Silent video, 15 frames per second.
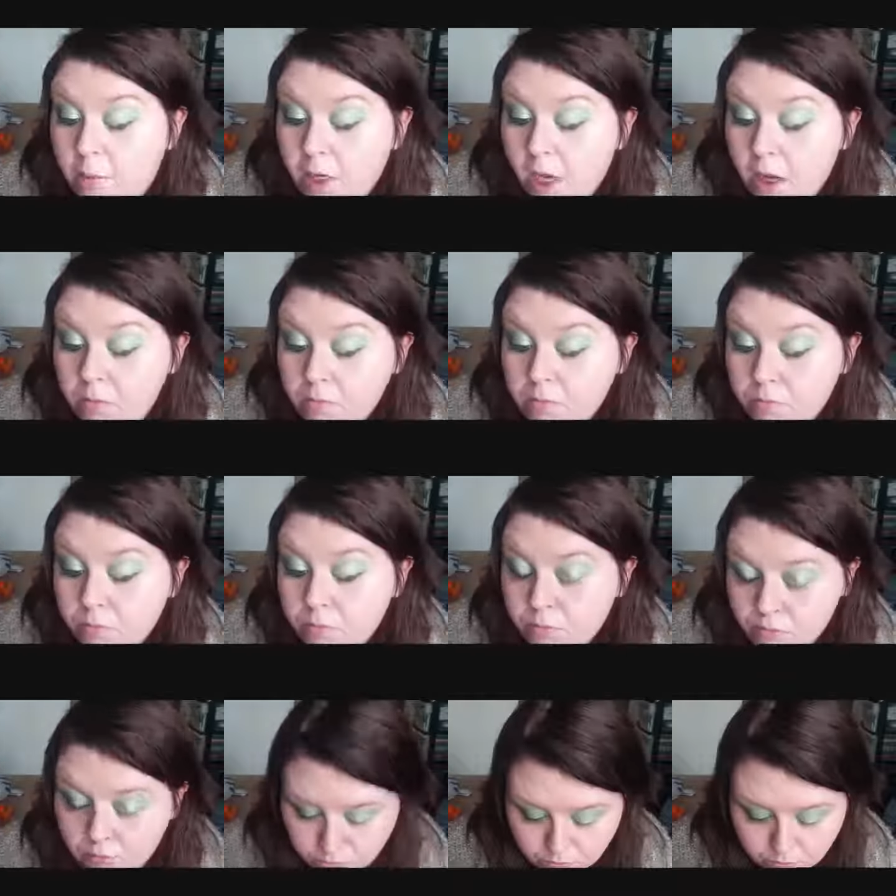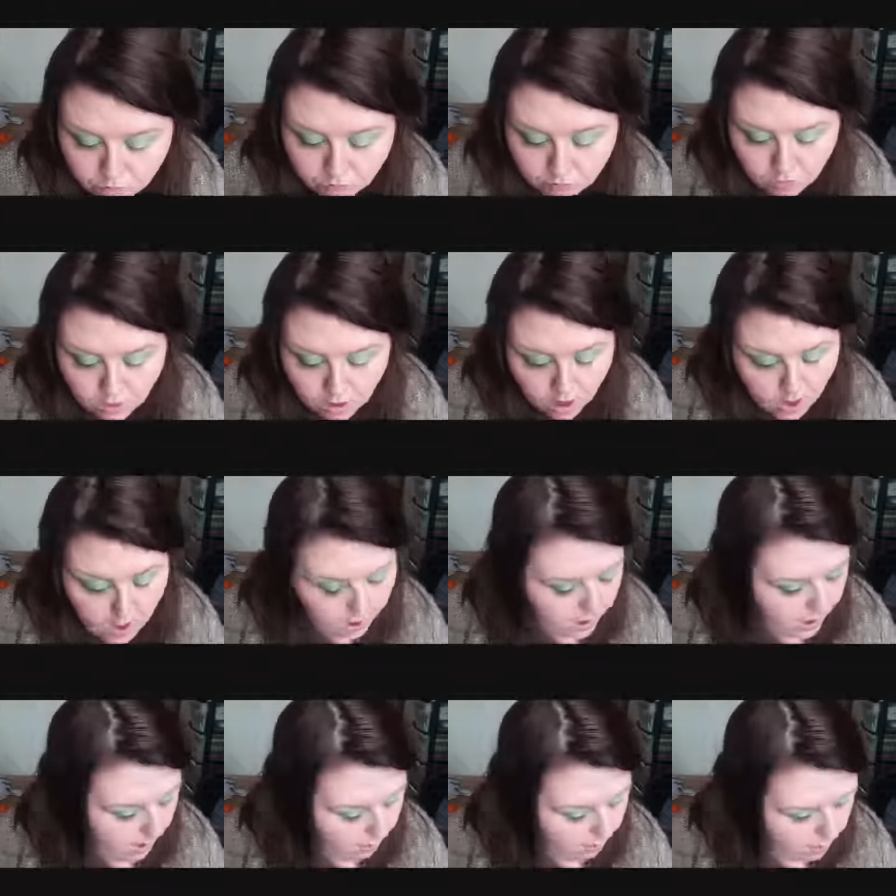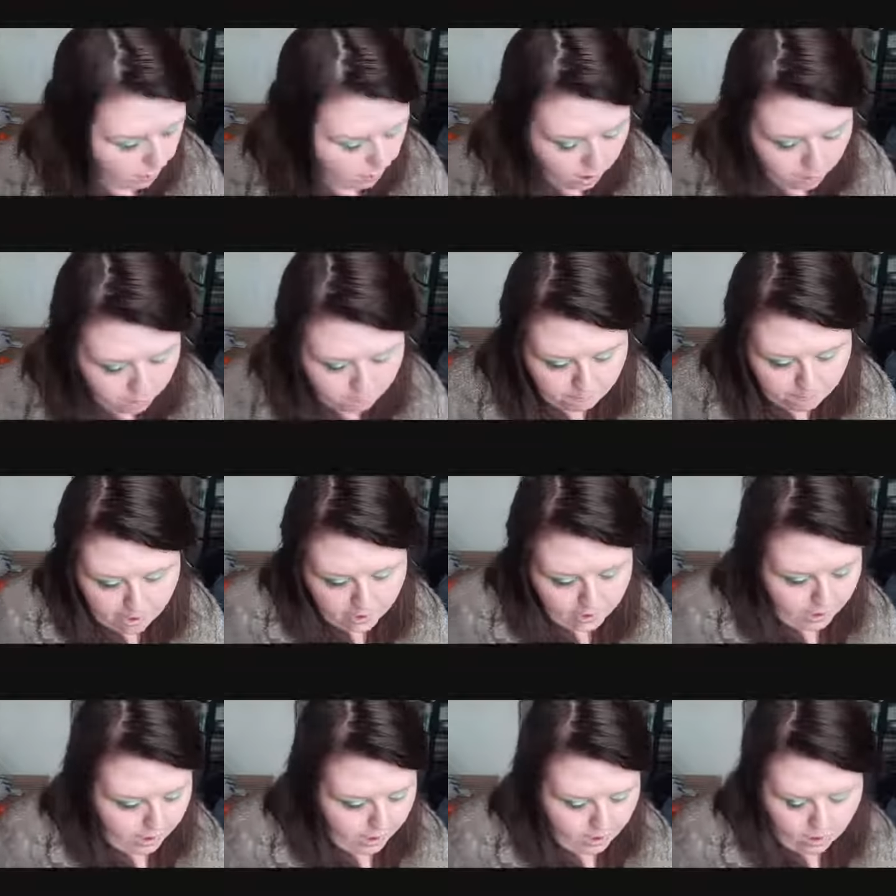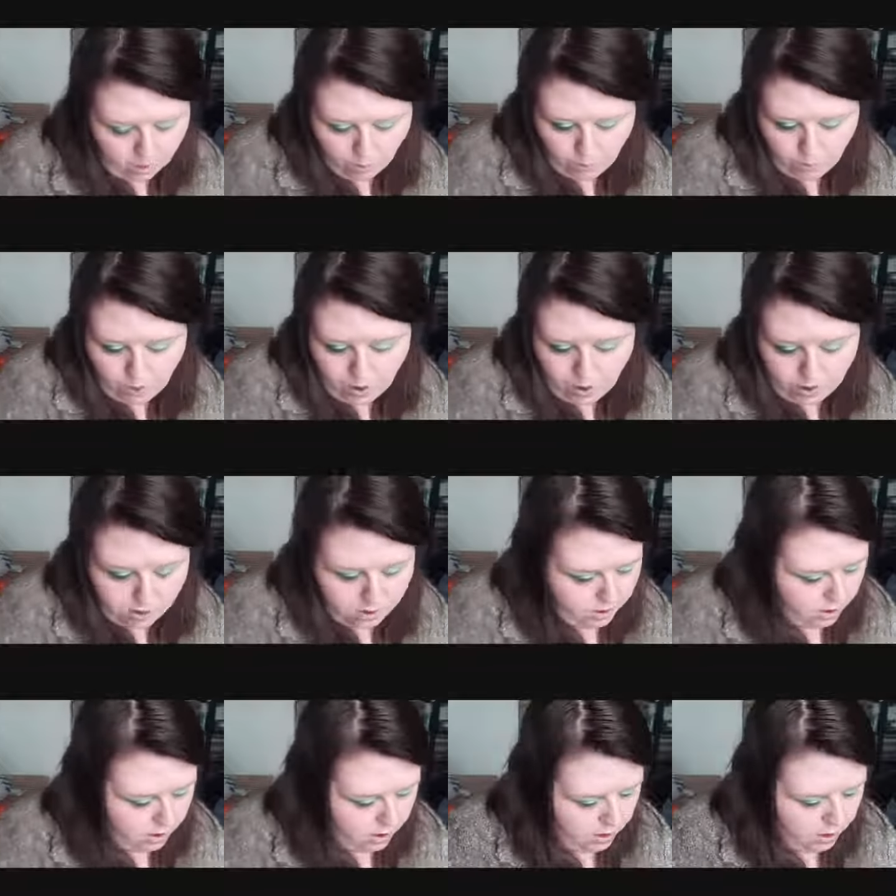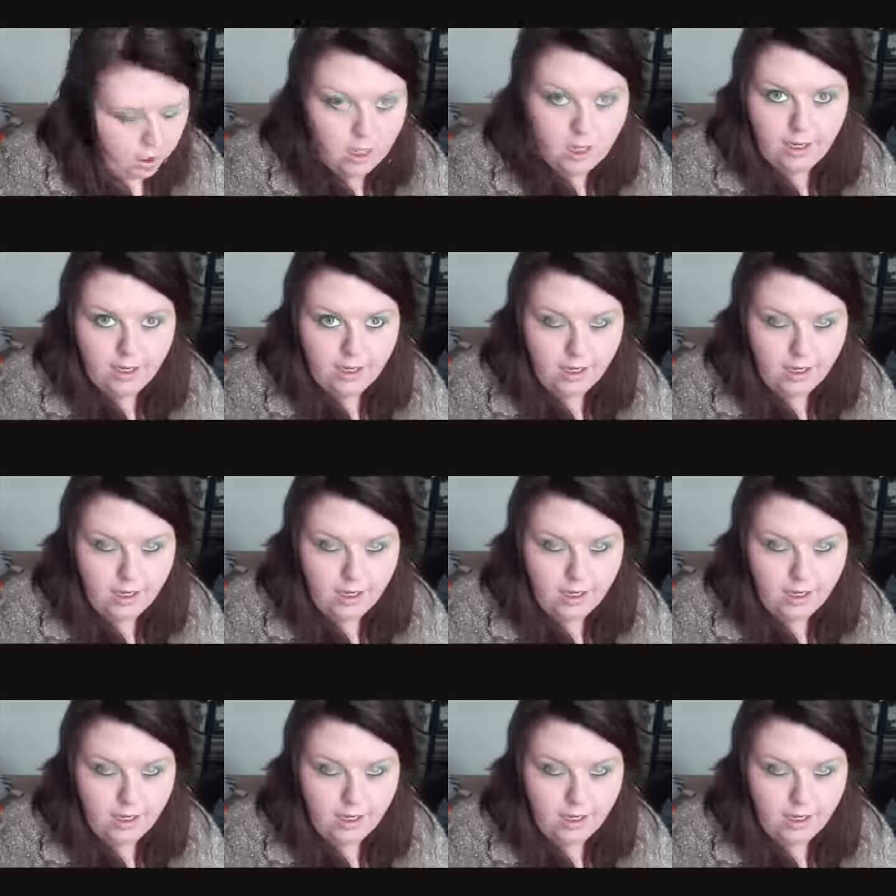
So there we go. Now we're going to go back in with